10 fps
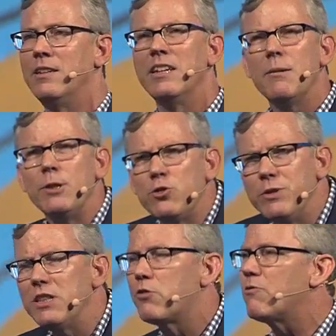It could be
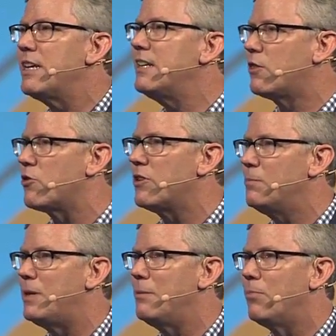between 3 and 30
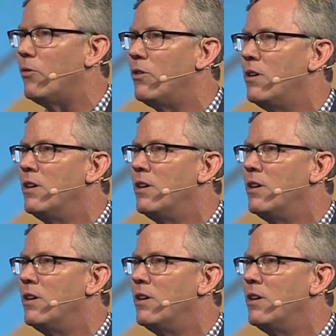people.